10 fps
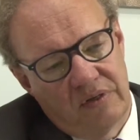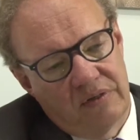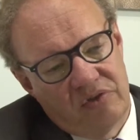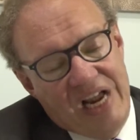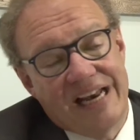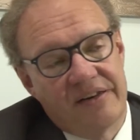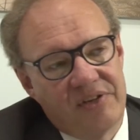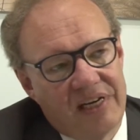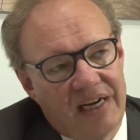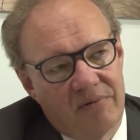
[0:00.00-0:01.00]
uh,
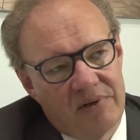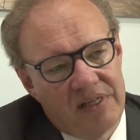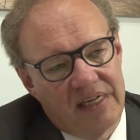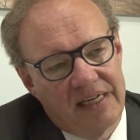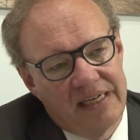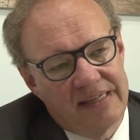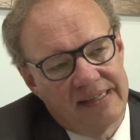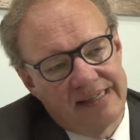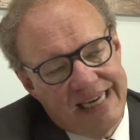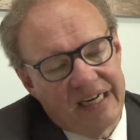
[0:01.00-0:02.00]
challenging, I would say,
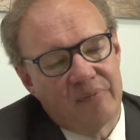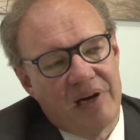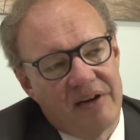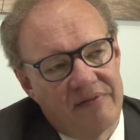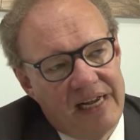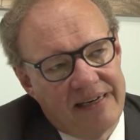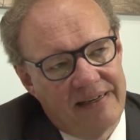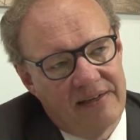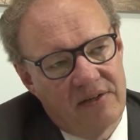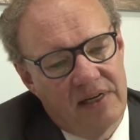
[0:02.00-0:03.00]
is the second part of that
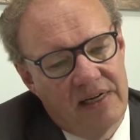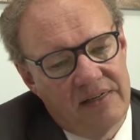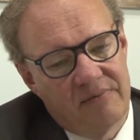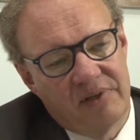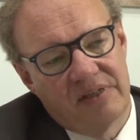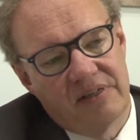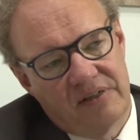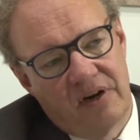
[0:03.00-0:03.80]
legislation, which is,